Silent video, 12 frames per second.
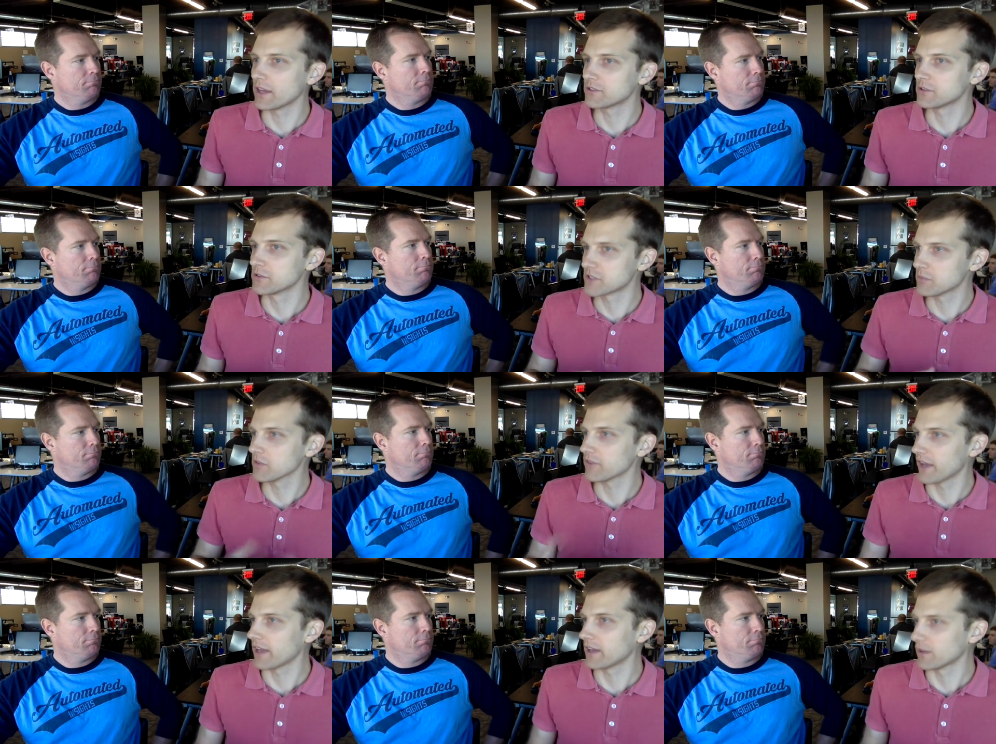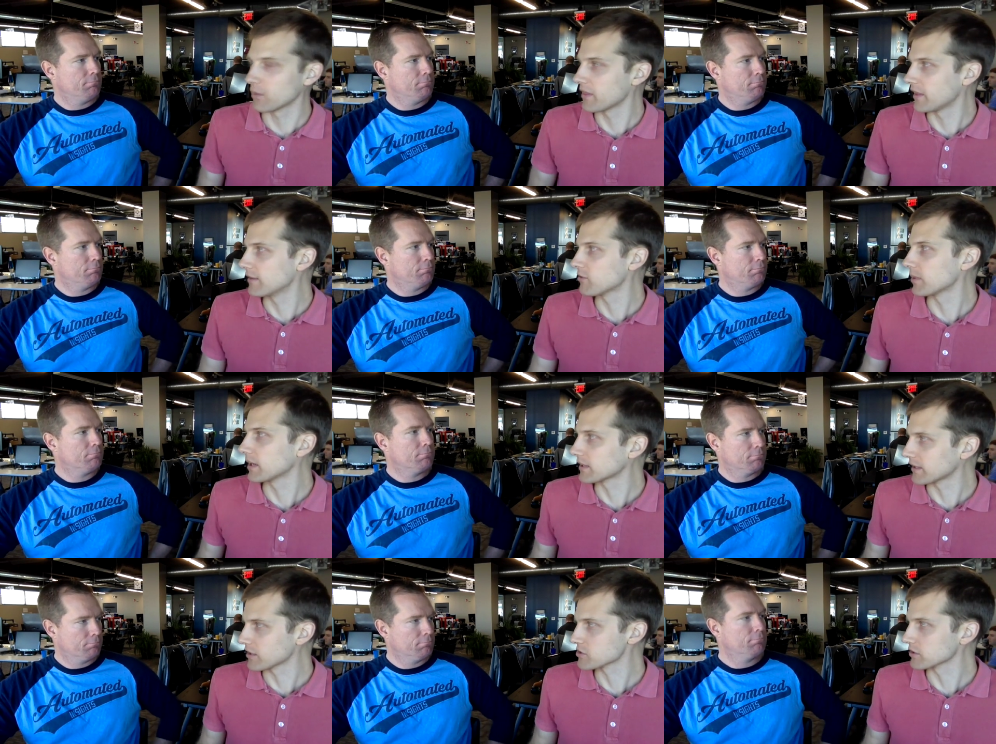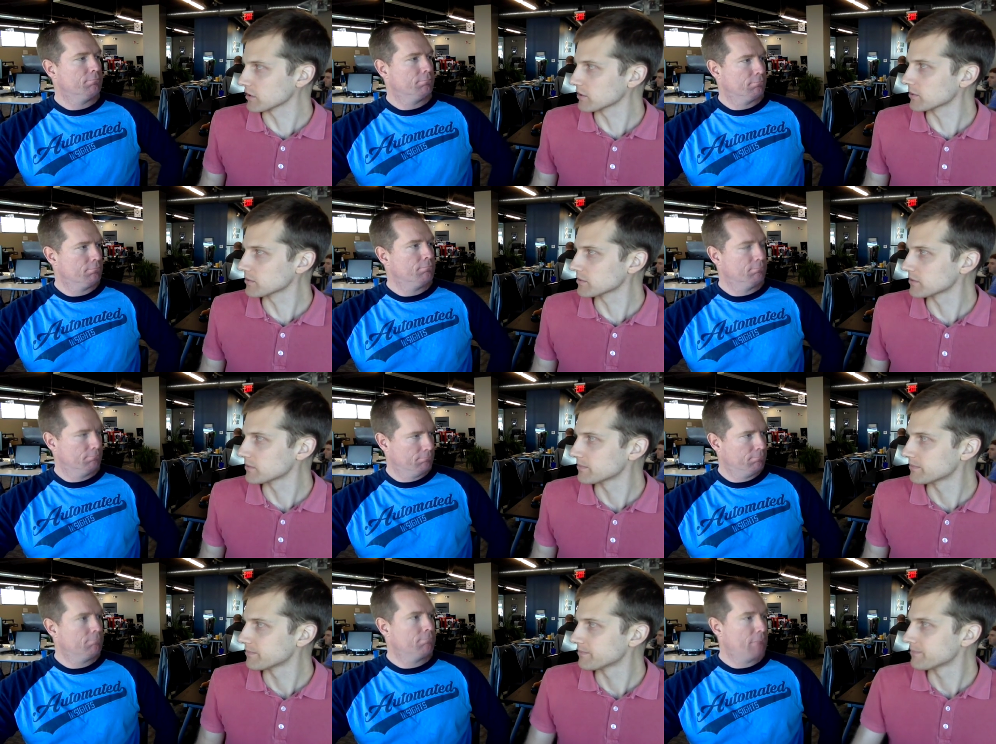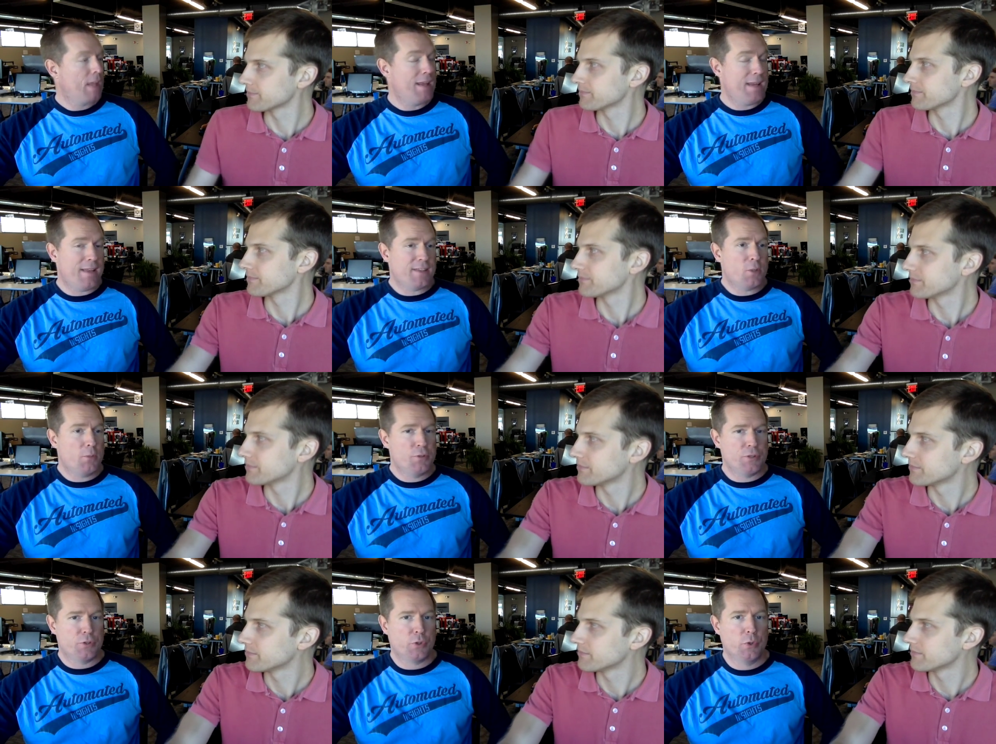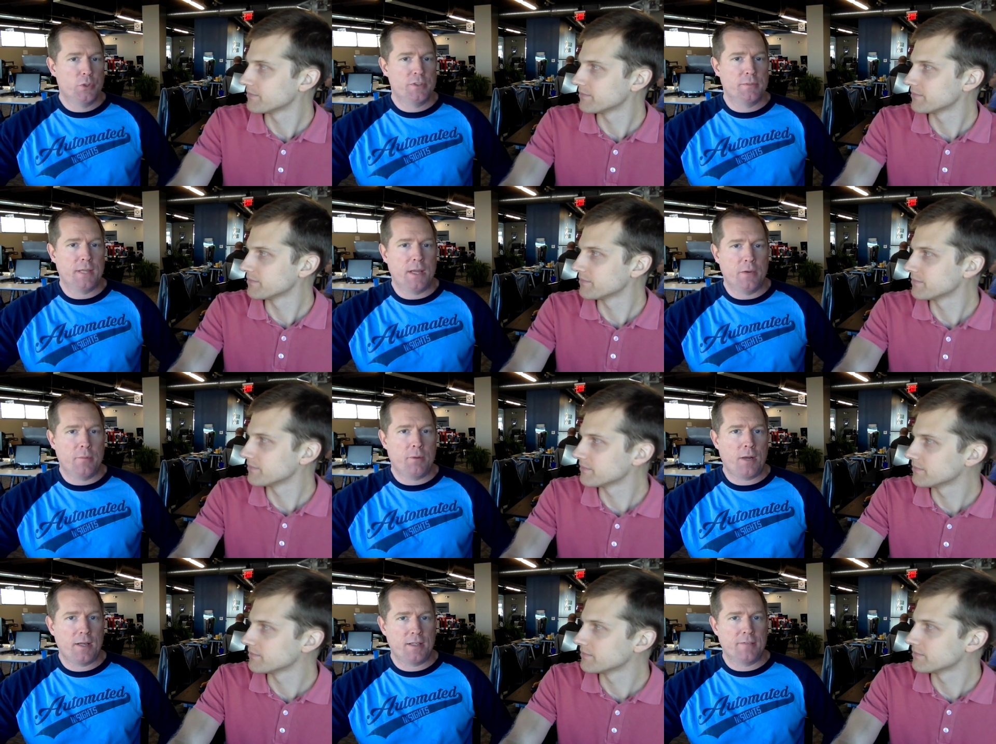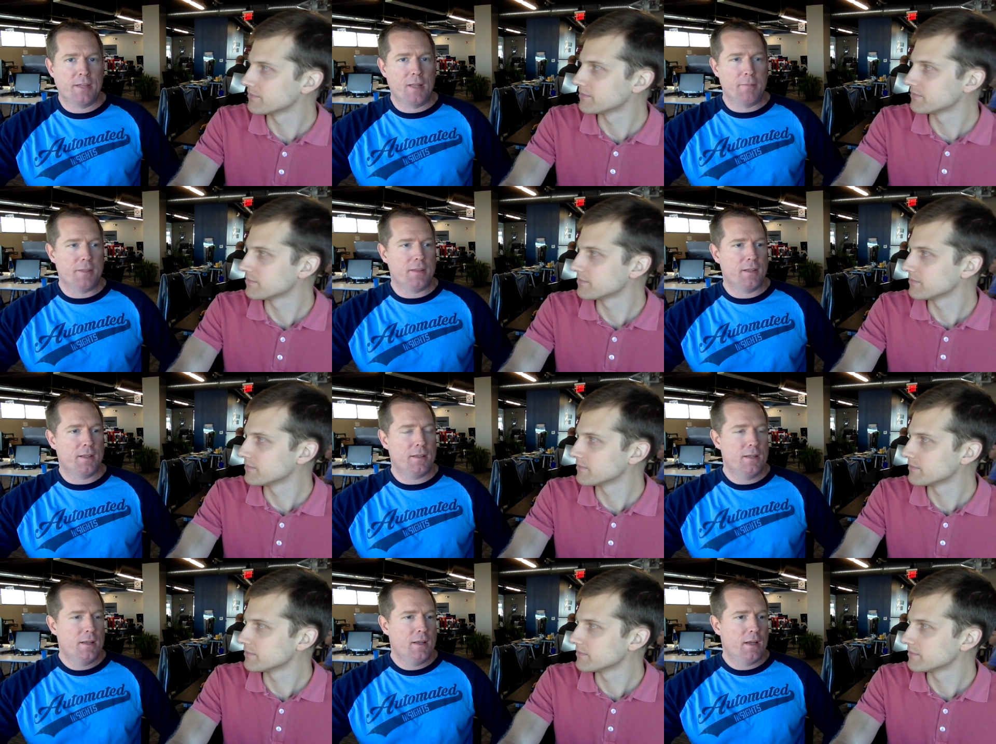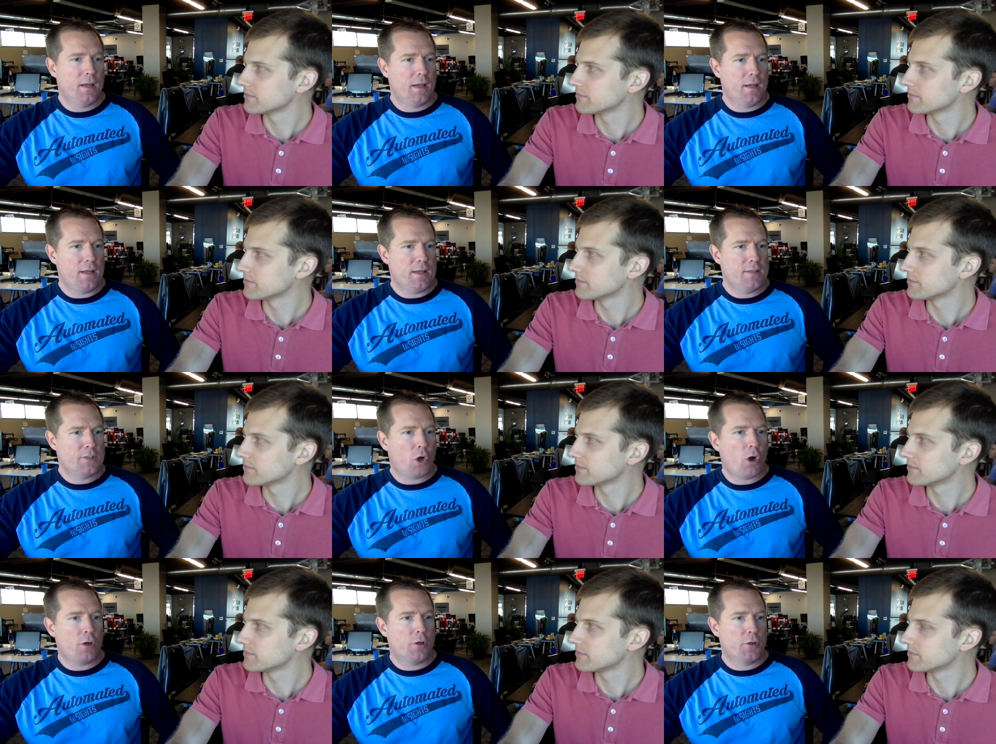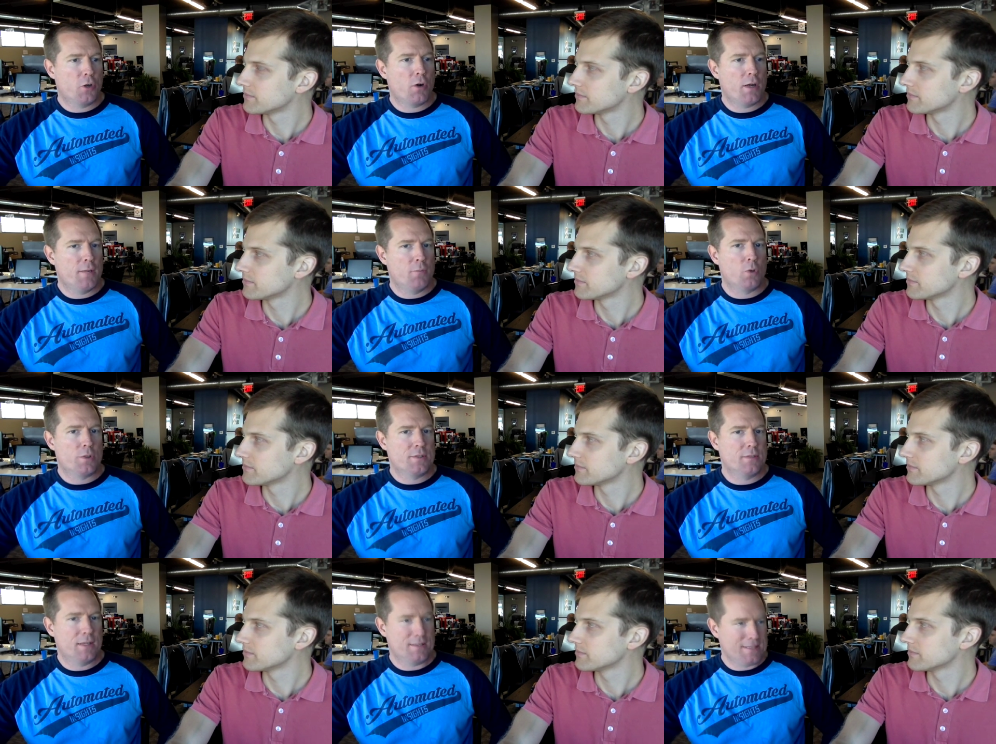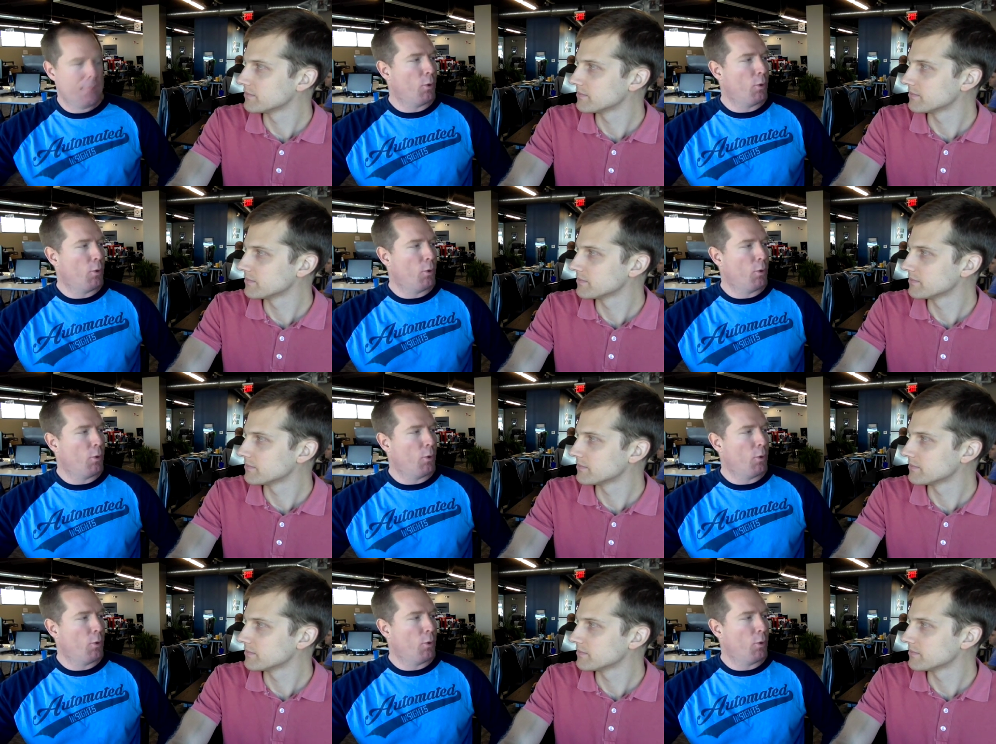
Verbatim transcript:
Speaker 1: to simplify it in a way that everybody can actually use.
Speaker 2: Mm-hmm. Yeah, that's almost a truism now in product development that uh, it's harder to create a more a simple